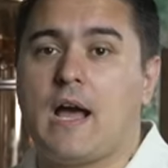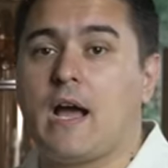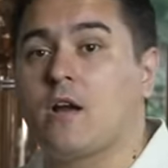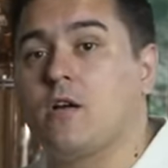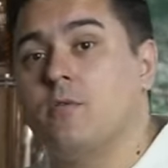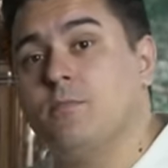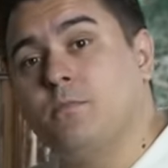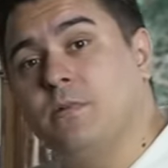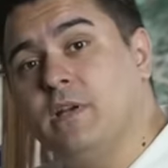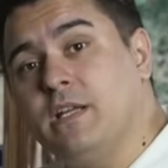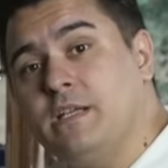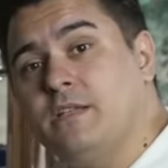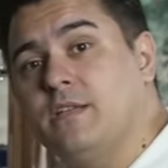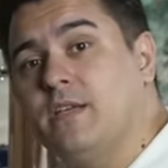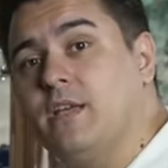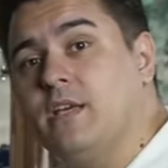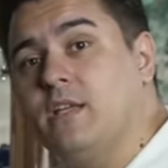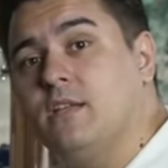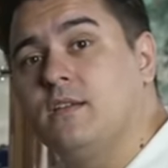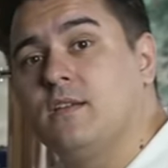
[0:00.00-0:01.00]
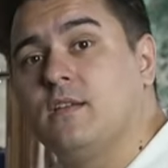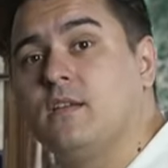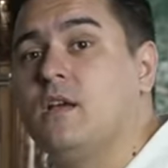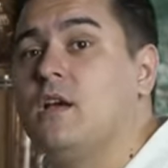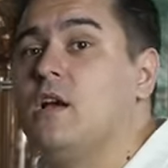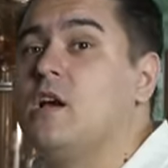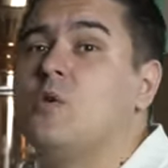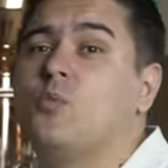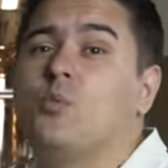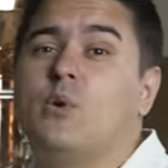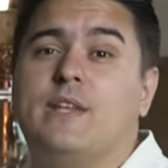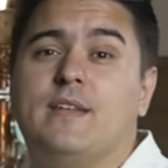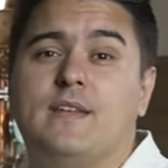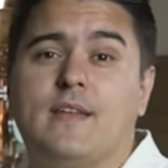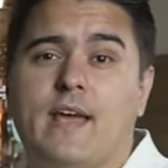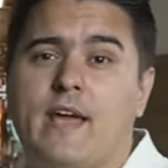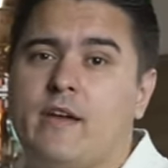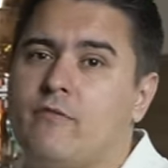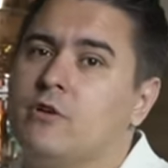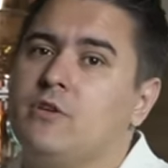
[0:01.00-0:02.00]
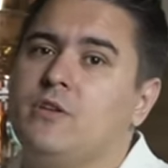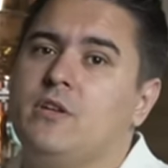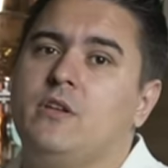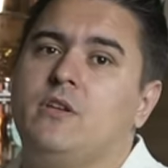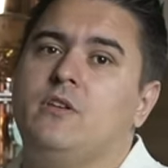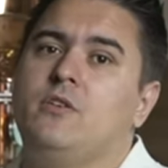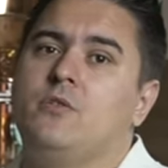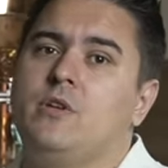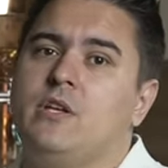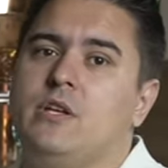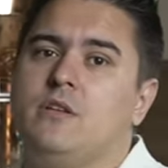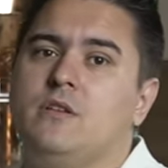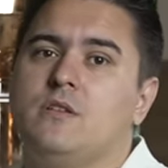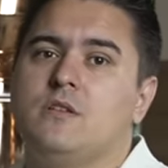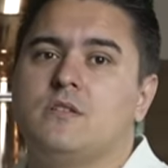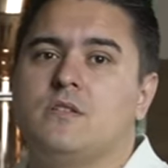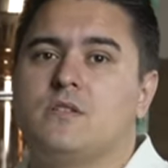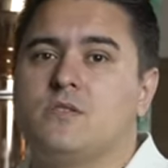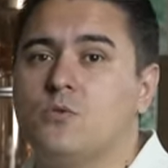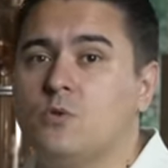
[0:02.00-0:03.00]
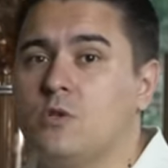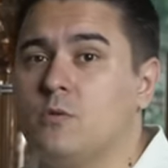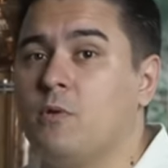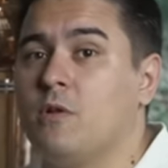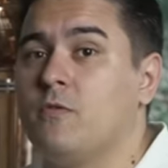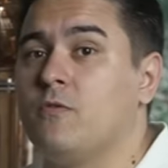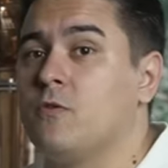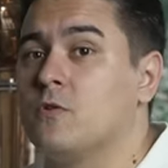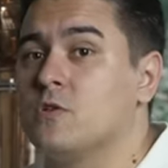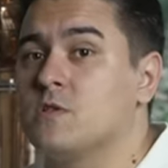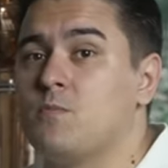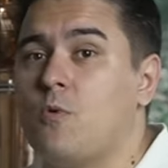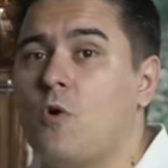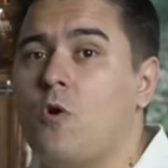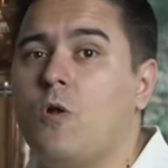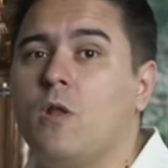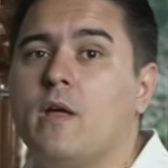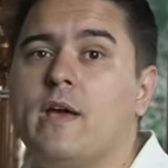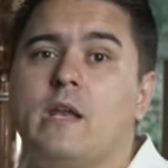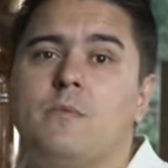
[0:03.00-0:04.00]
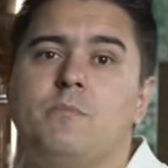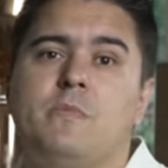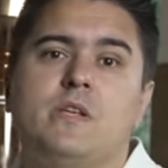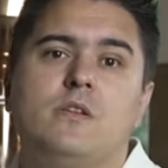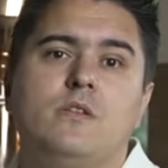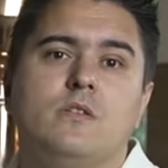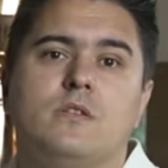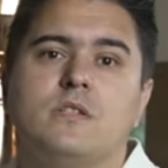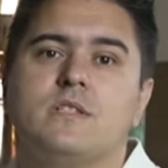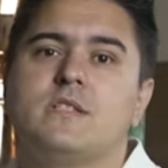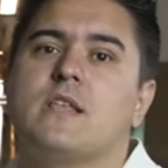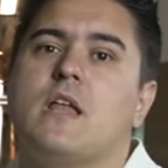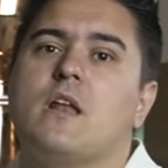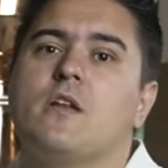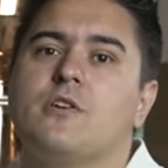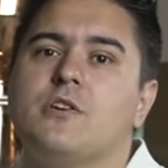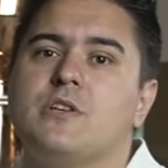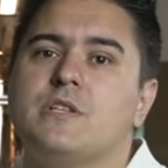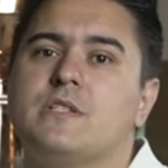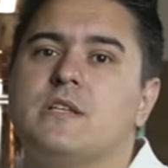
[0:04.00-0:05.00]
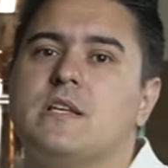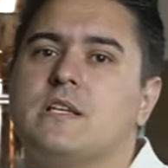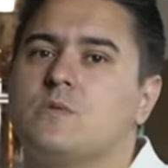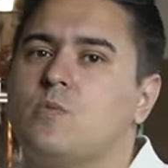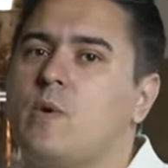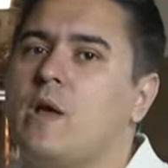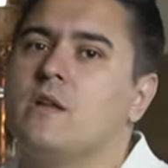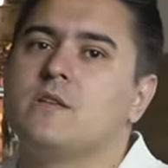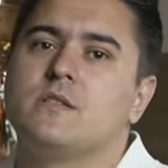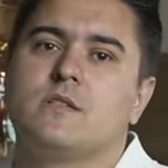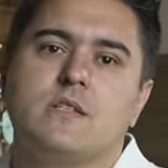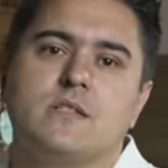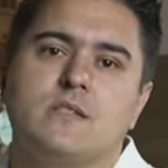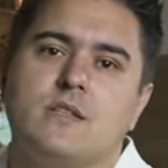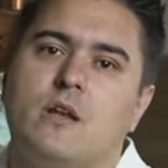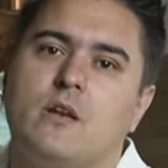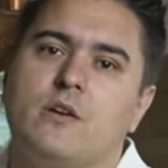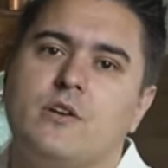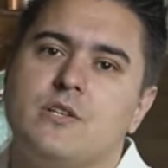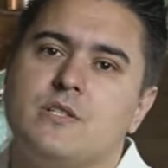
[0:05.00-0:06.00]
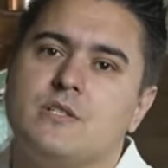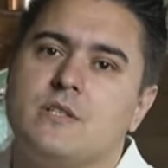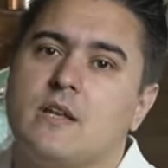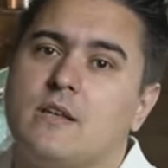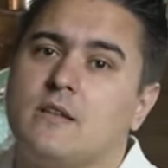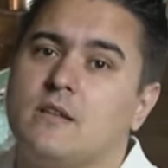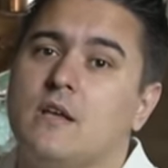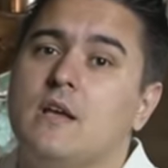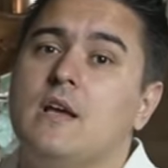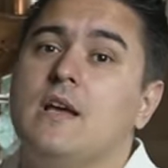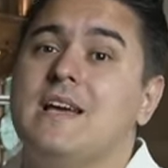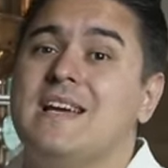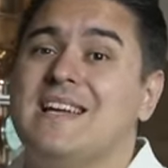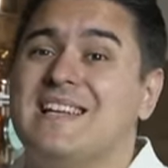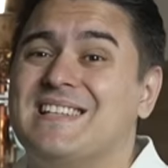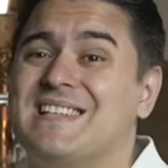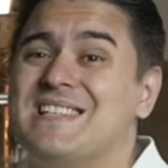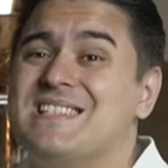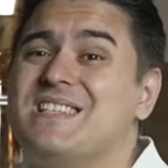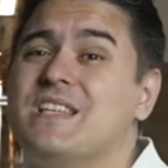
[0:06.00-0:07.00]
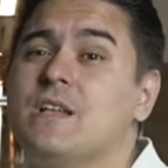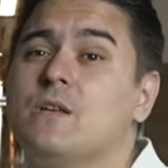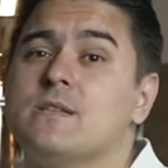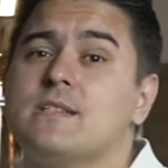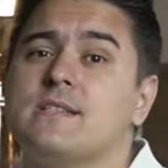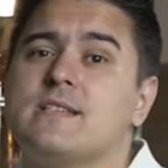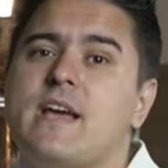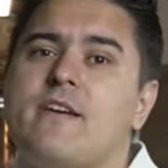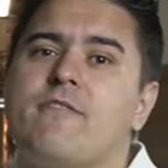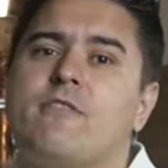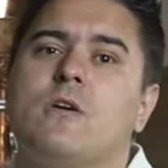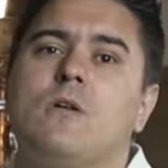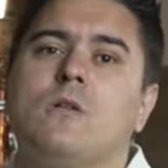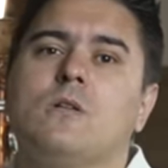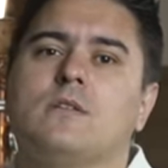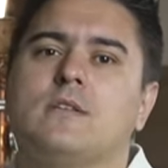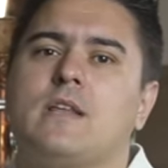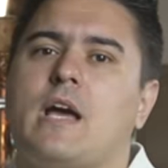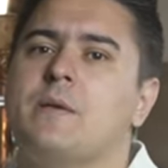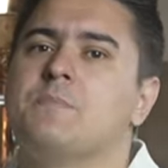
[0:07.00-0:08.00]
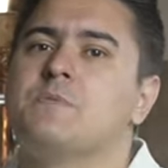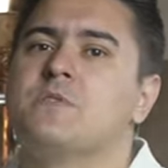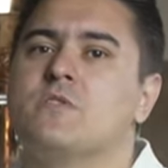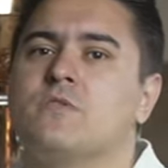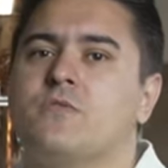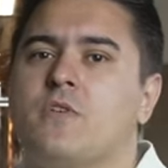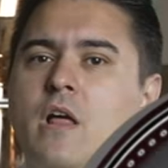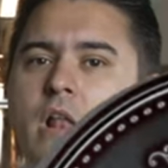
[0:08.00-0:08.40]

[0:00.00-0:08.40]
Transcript: a complete kit with everything you need, suitable for small and medium distilleries as well as distilleries that distill several types of